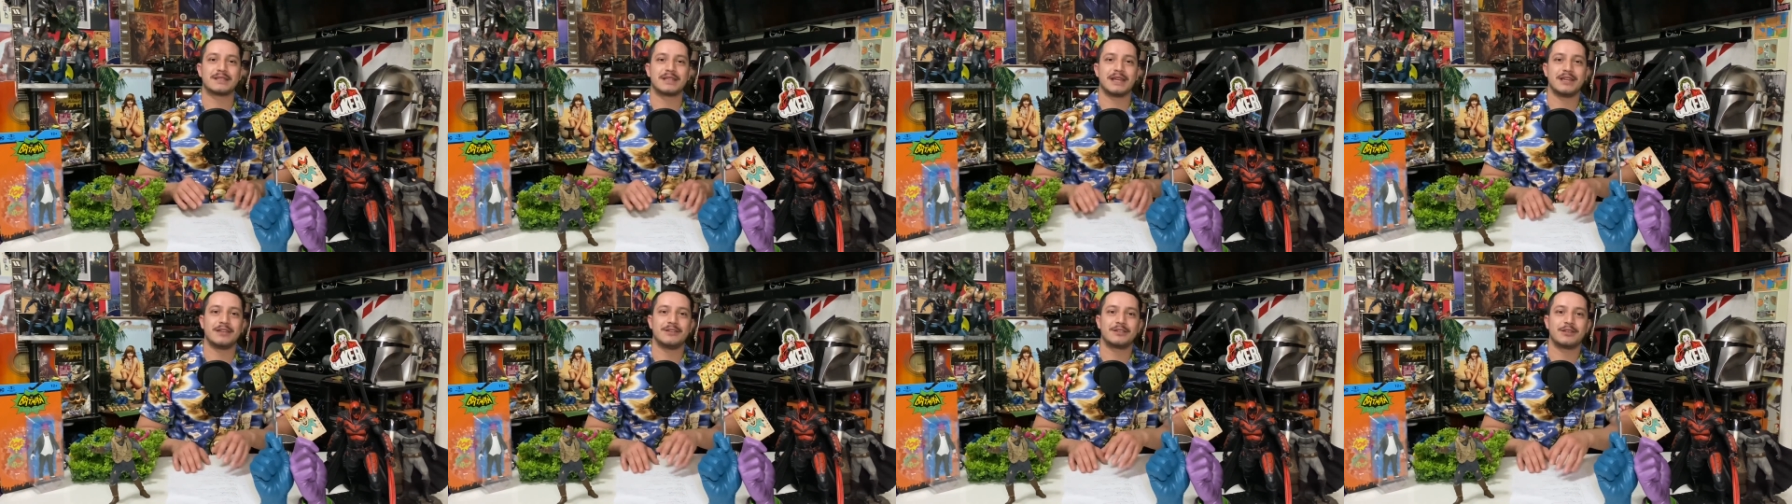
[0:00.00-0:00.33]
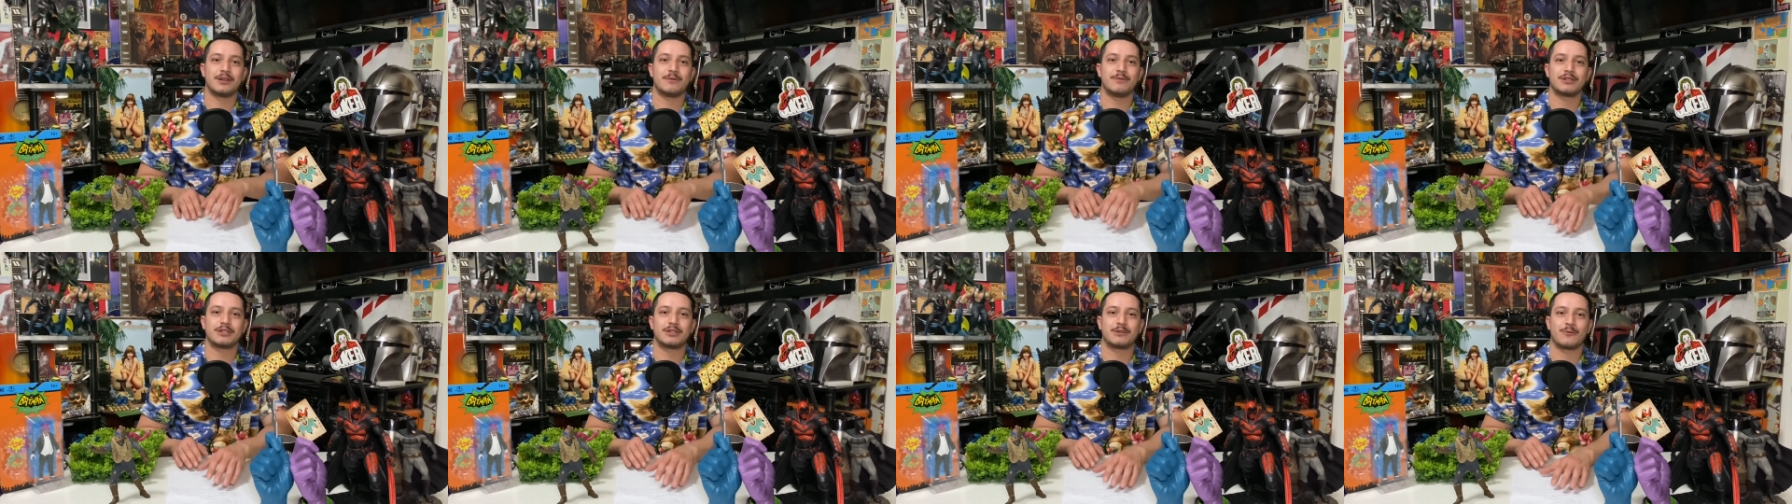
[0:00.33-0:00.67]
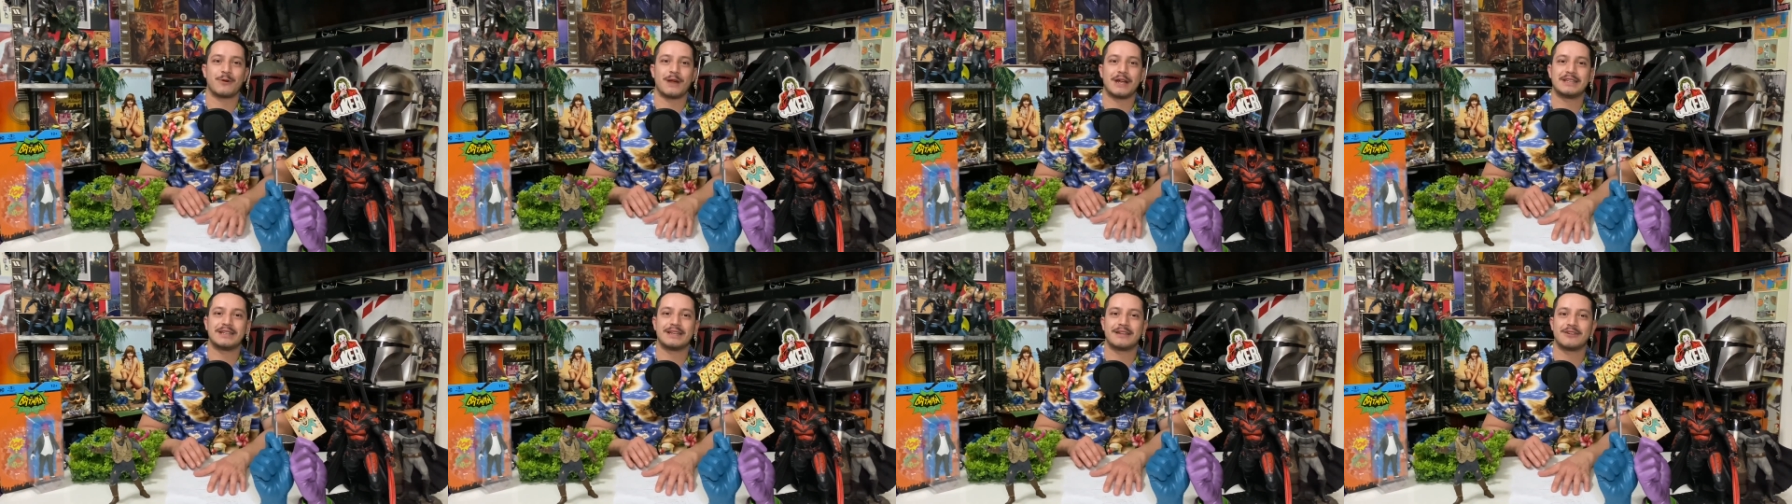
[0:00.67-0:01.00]
thank you so much to
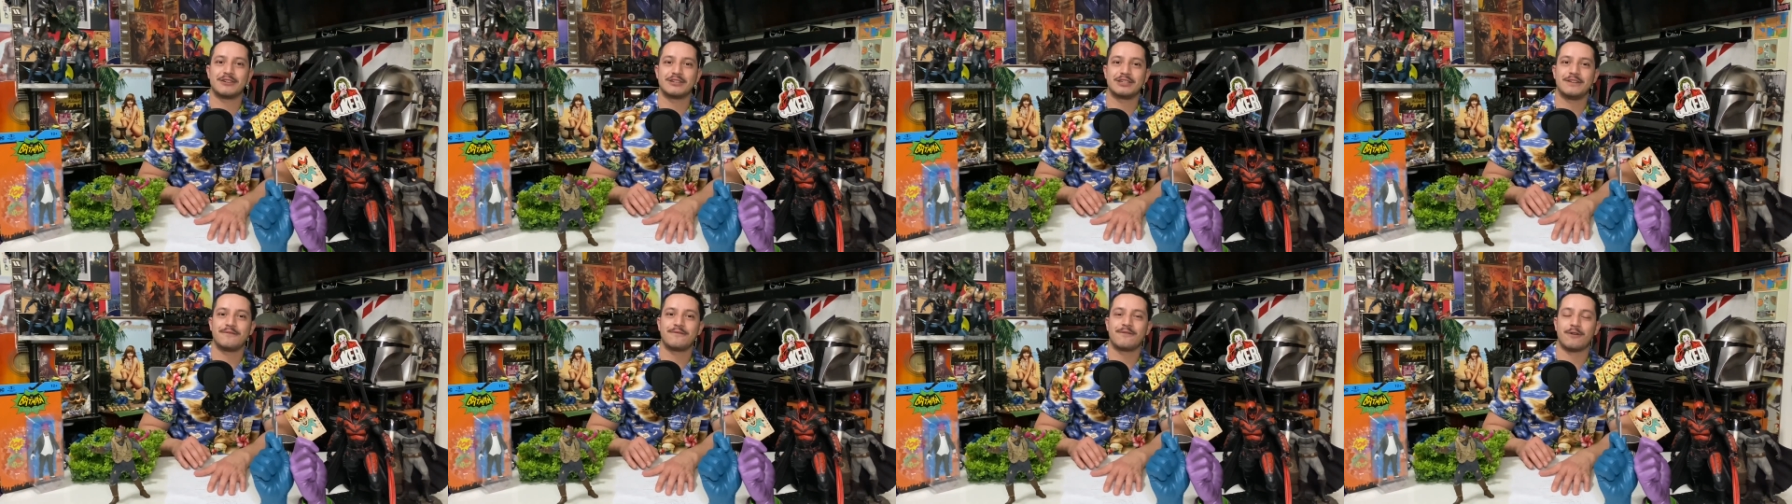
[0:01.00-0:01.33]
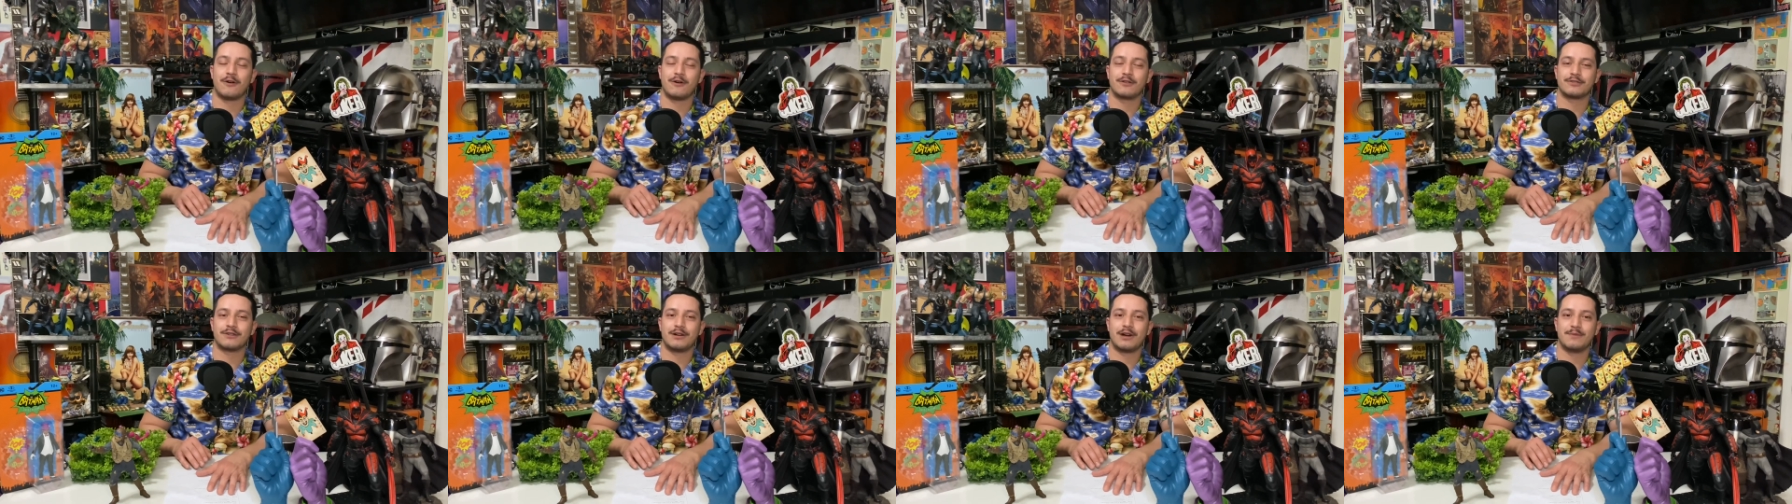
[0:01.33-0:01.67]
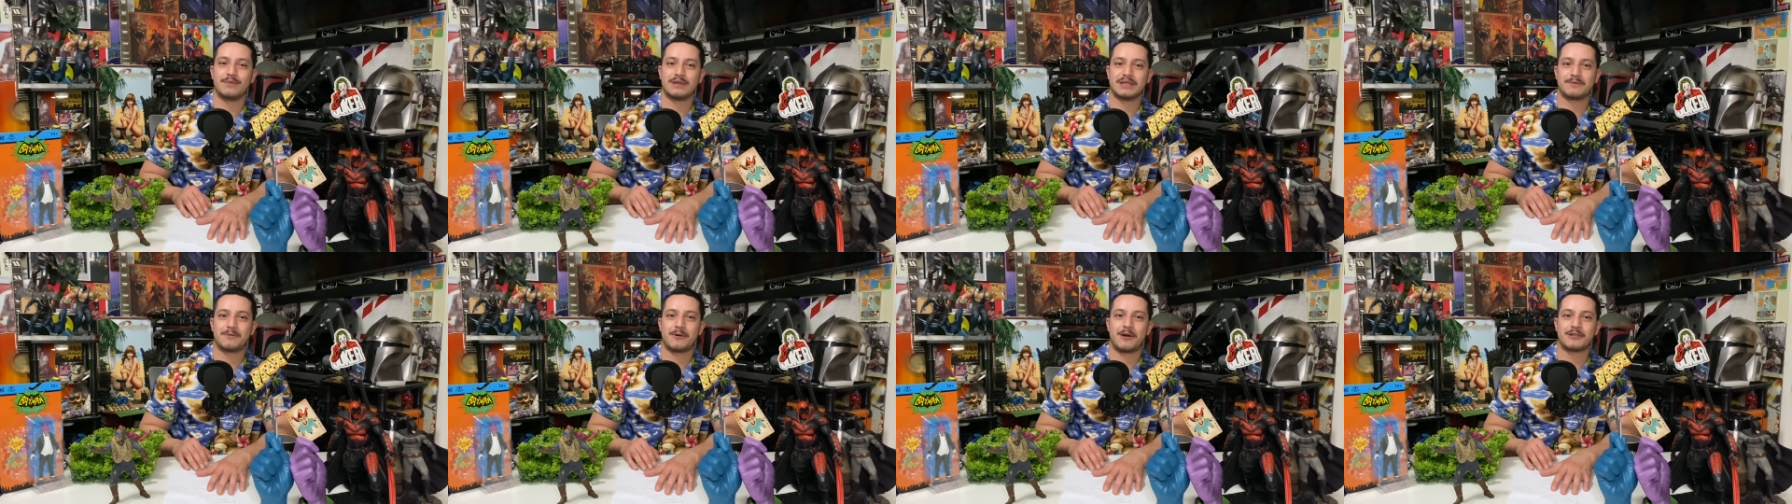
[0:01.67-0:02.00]
Raise Energy for also
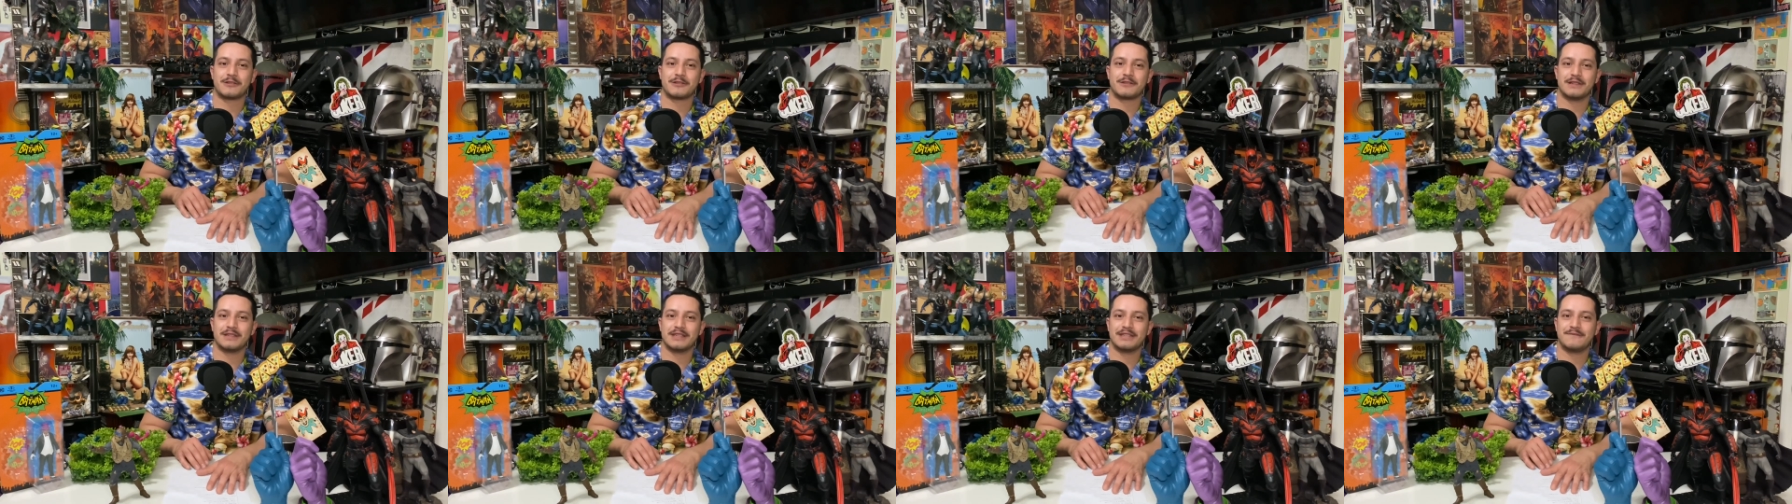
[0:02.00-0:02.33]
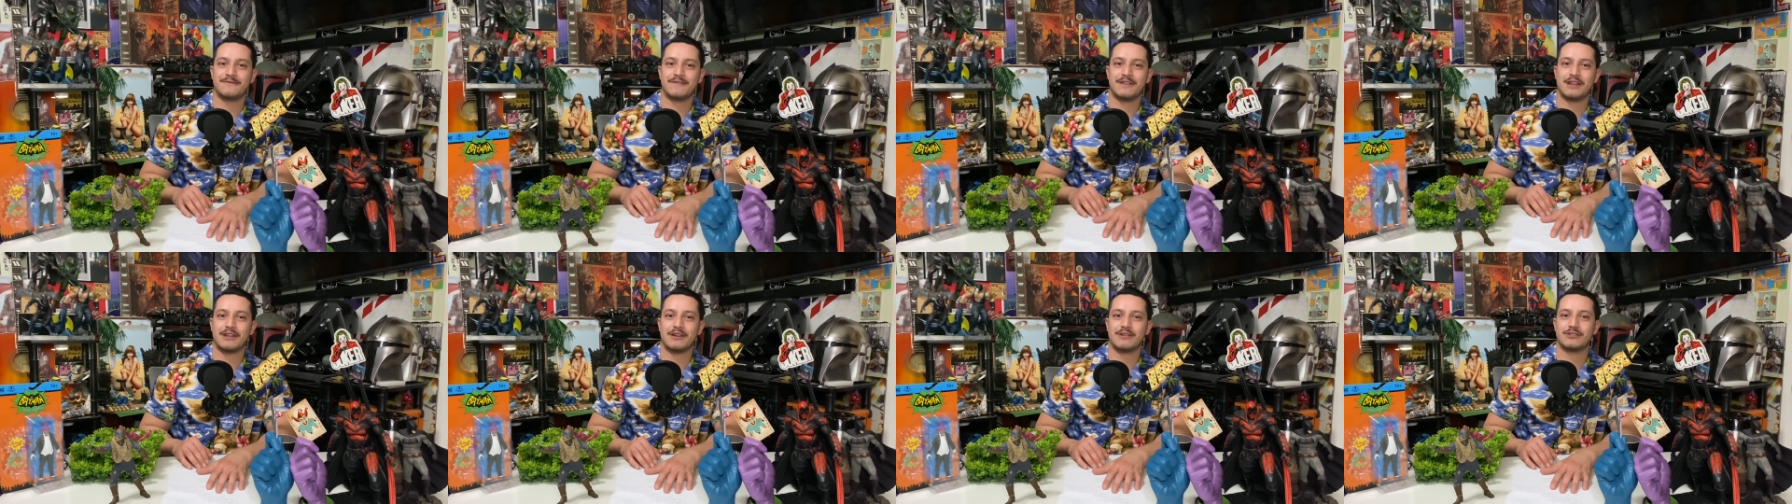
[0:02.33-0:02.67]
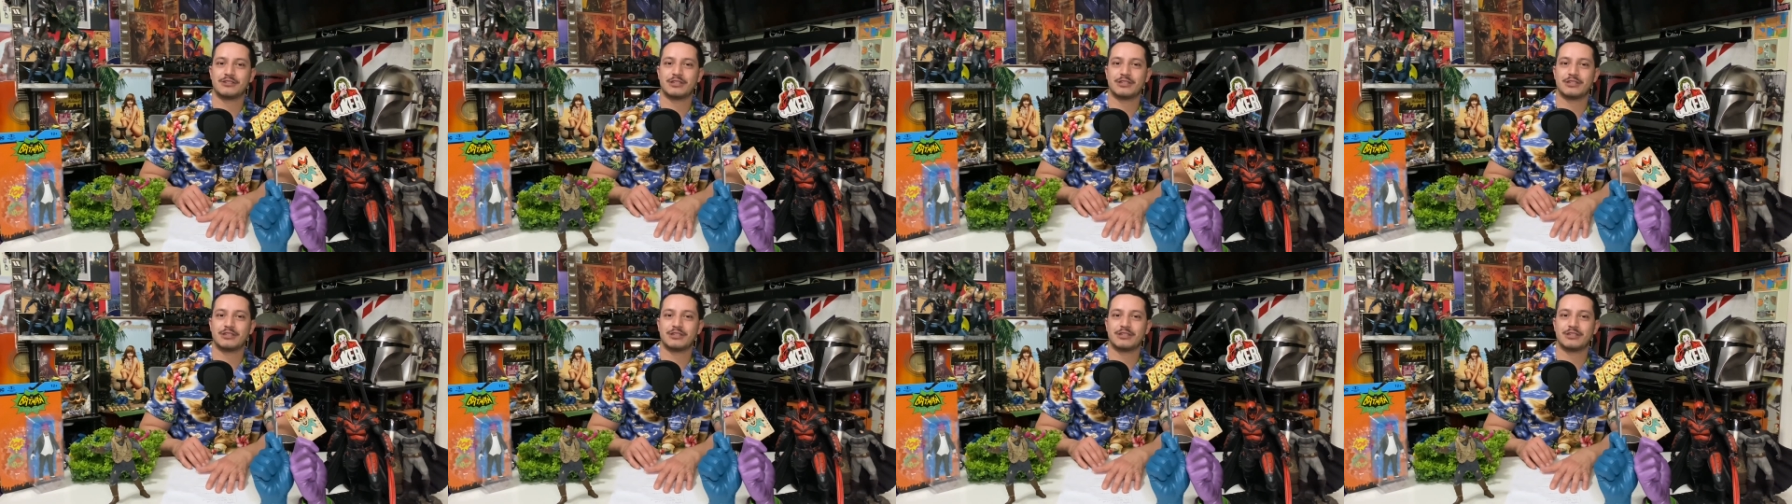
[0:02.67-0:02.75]
helping sponsor this video.